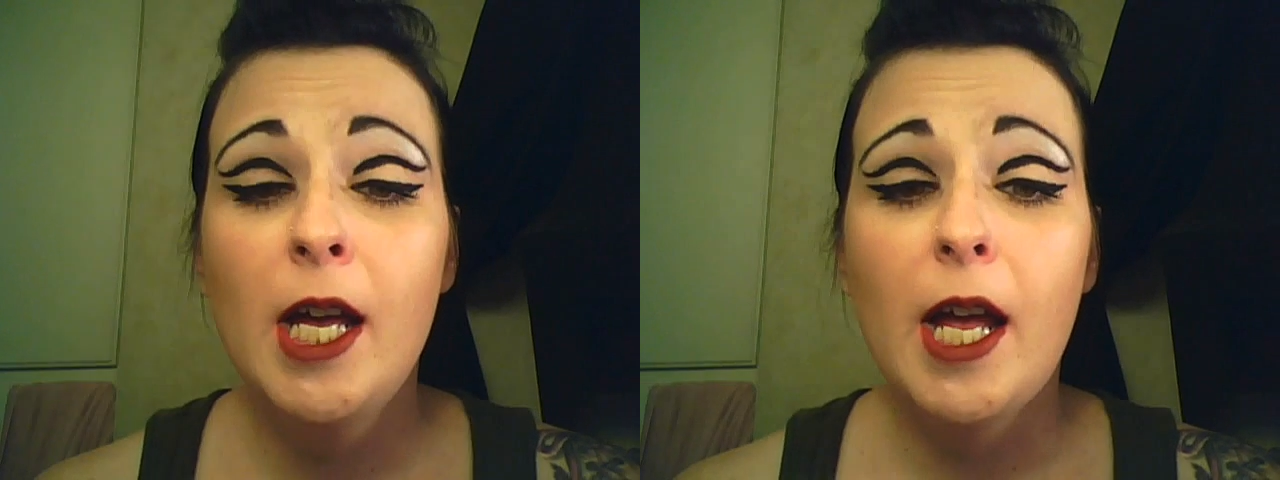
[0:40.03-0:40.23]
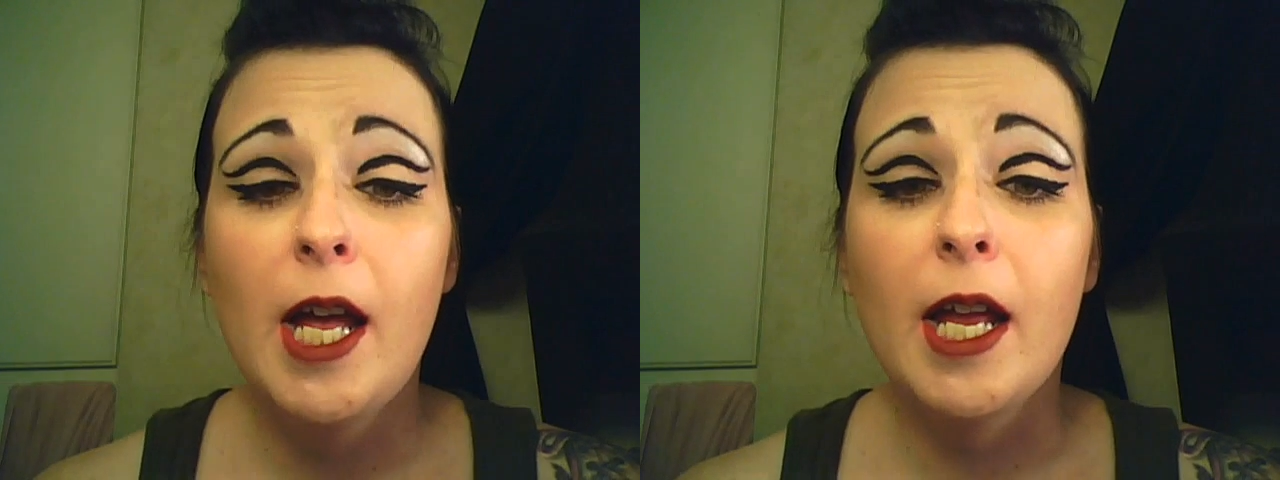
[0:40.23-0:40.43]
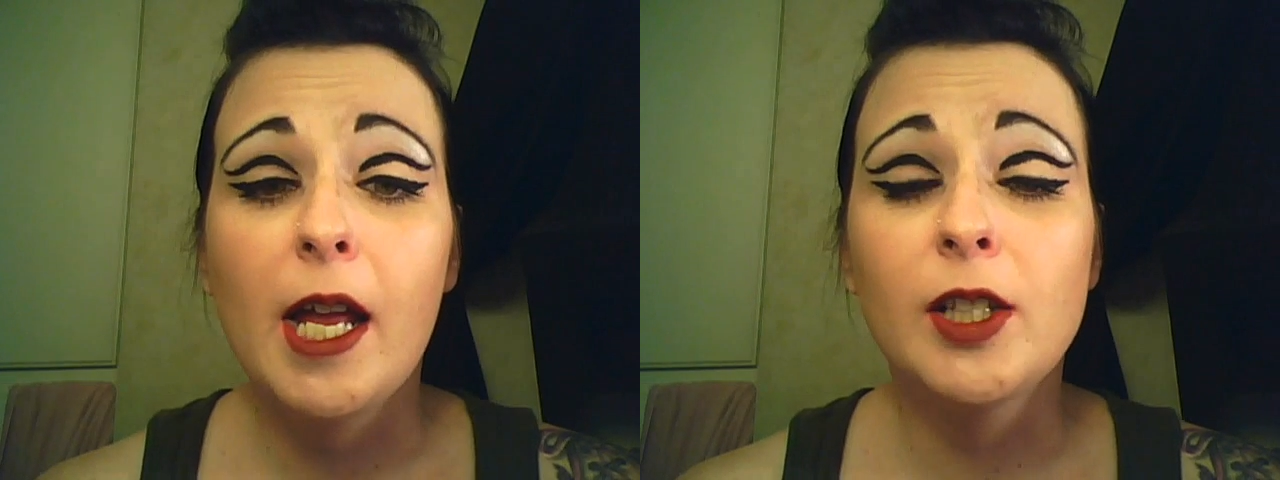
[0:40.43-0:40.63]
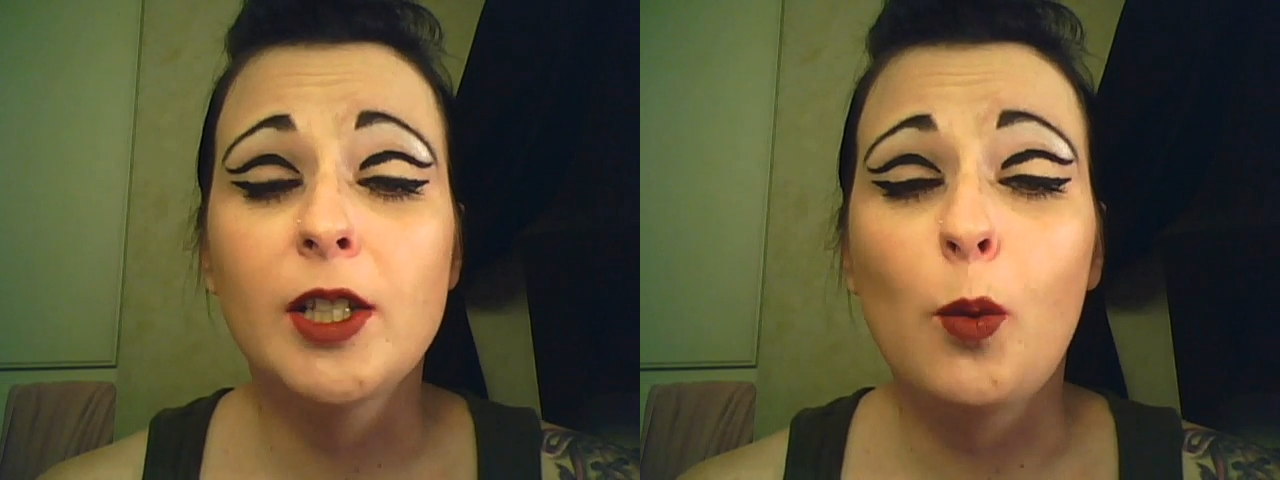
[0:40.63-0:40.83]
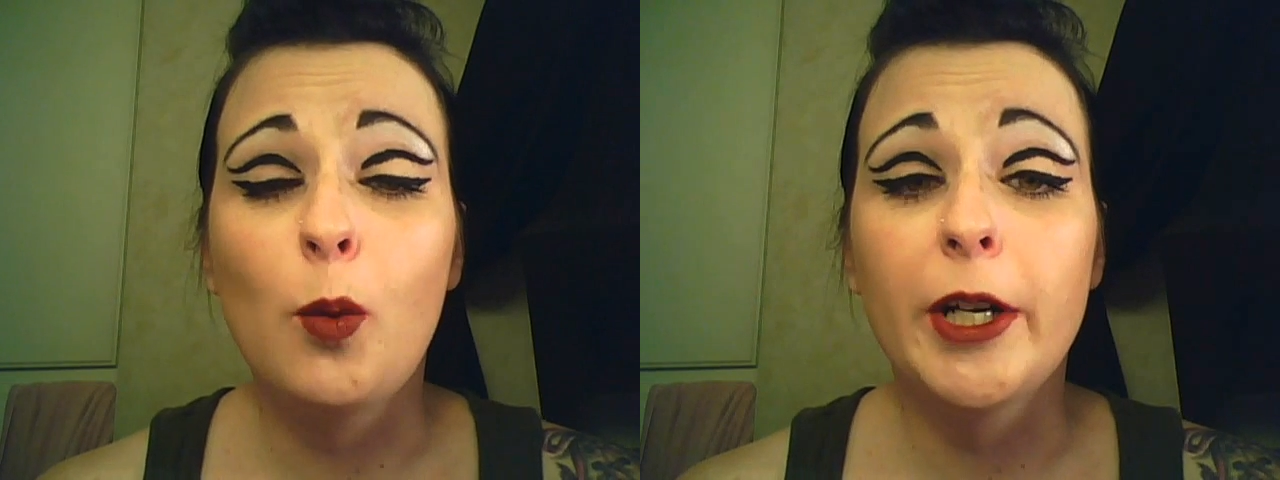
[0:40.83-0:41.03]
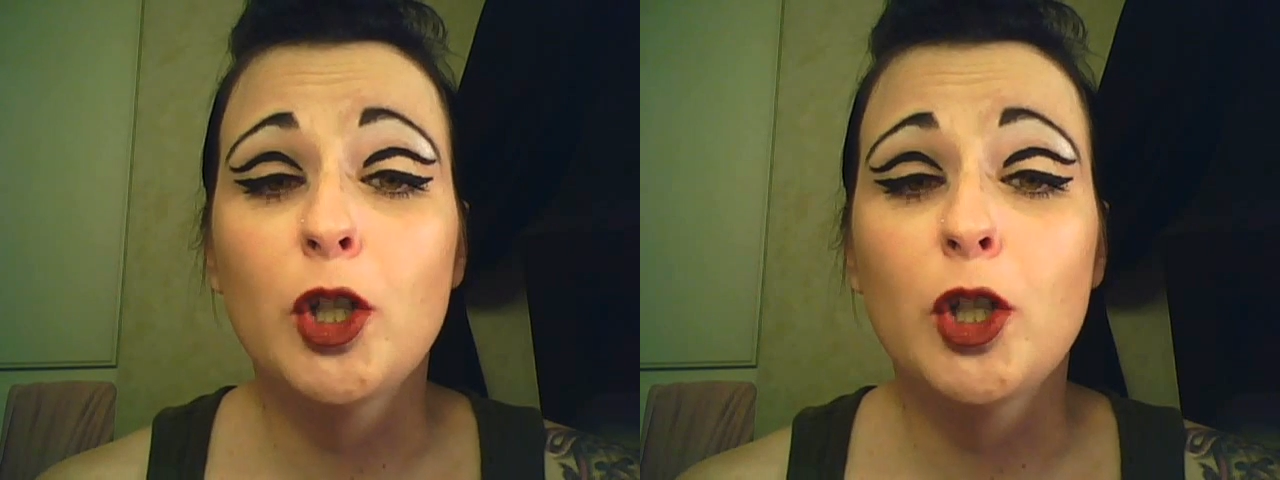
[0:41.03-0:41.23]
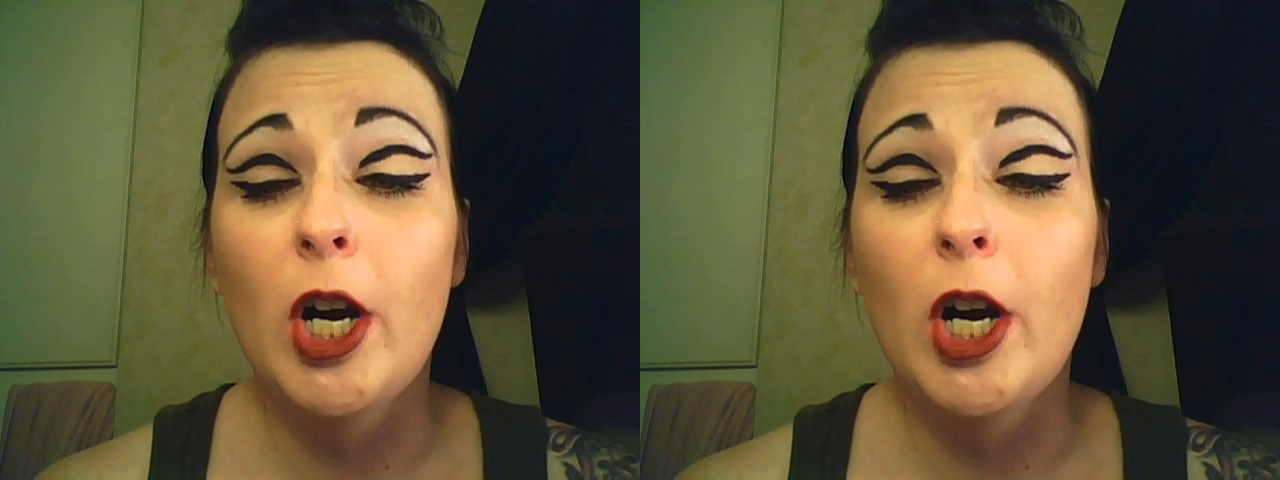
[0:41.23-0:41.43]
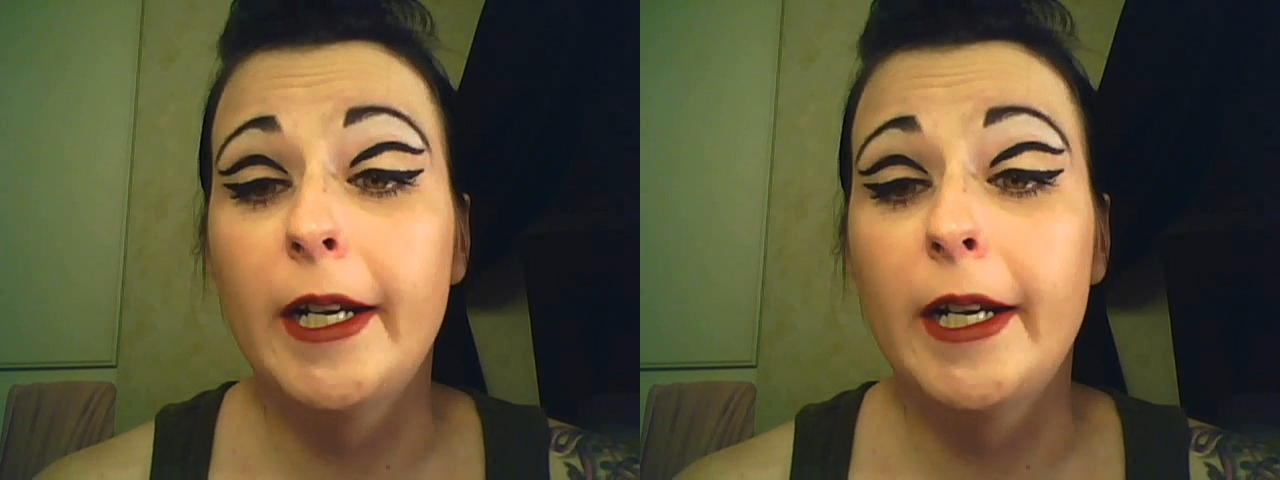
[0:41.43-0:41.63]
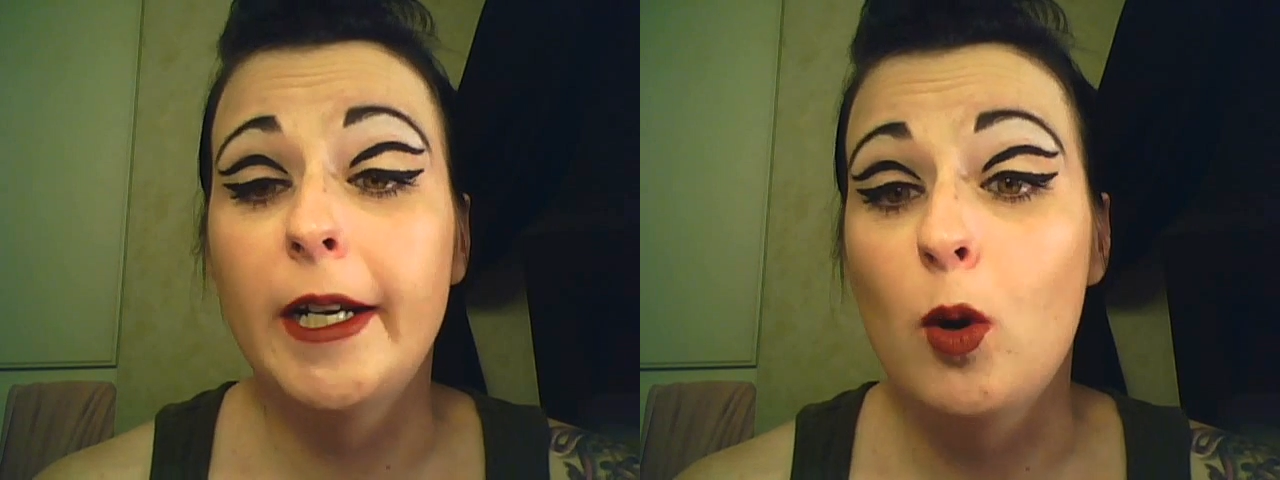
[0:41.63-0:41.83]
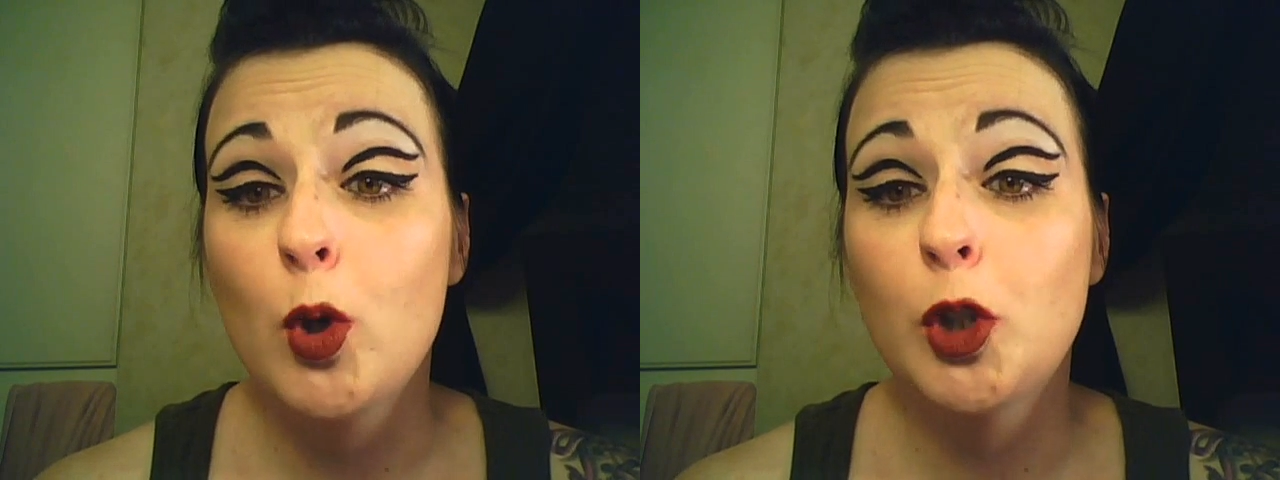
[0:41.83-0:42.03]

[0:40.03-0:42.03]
and I wanted to try it out,